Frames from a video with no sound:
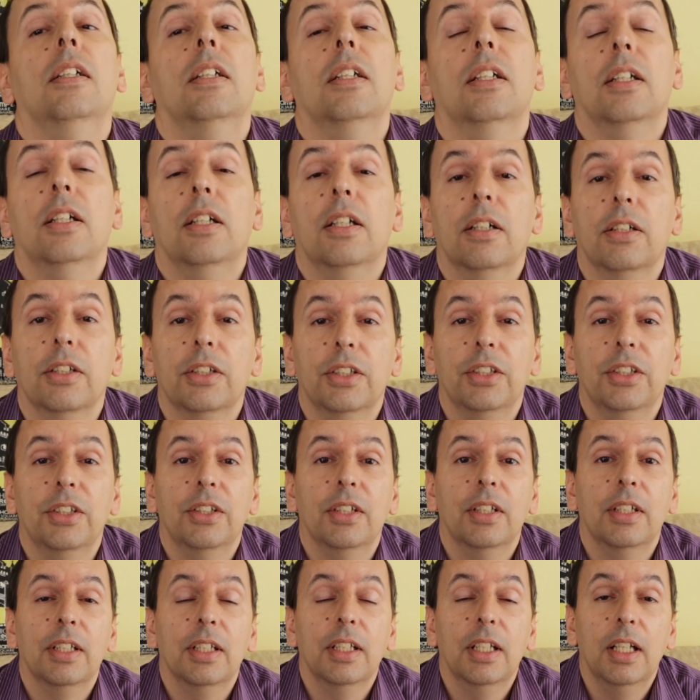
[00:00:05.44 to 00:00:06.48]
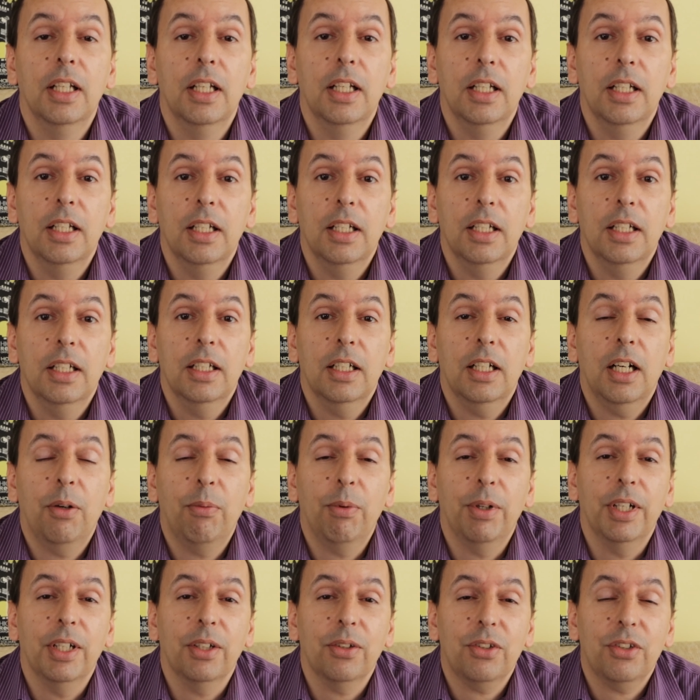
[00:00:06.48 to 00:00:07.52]
Oh, I
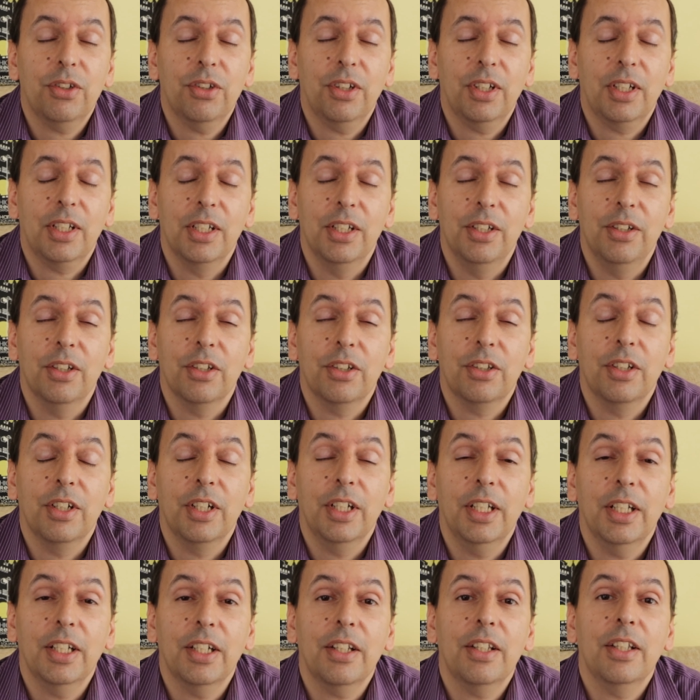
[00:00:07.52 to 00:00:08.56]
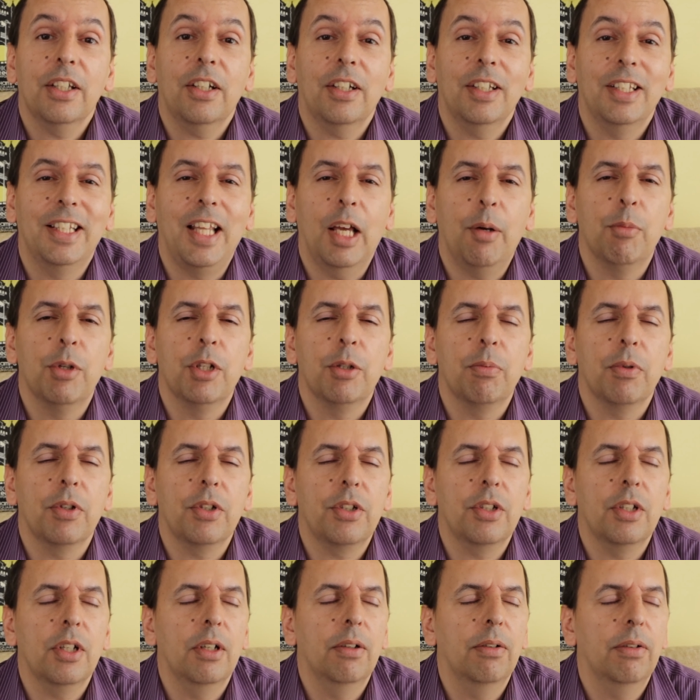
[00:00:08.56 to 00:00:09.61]
went out cycling yesterday and I think I damaged
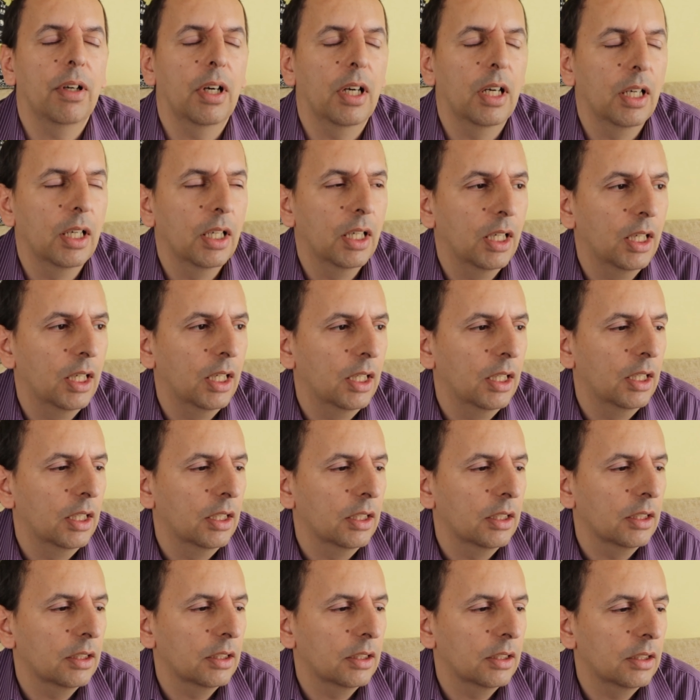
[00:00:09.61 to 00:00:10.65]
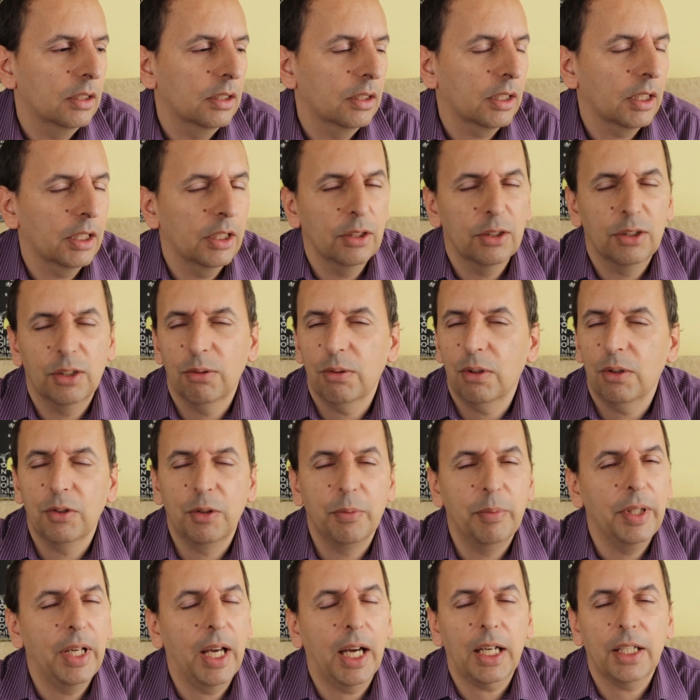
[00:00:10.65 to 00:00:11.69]
myself. Oh, I'm getting too old
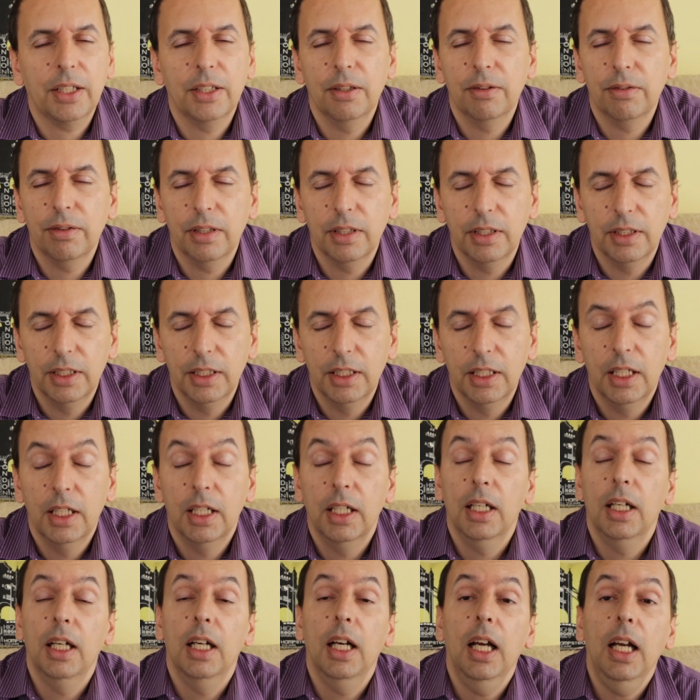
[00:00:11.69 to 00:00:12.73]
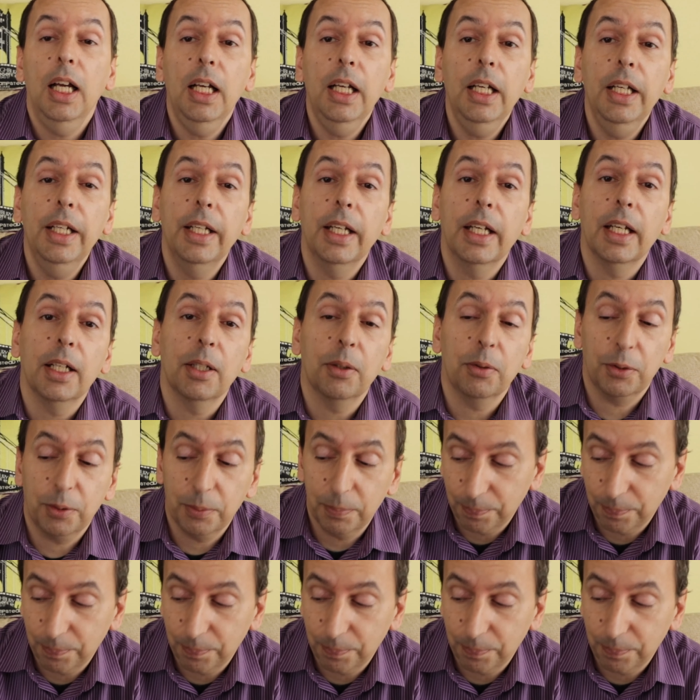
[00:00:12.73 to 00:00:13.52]
to be active. Anyhow,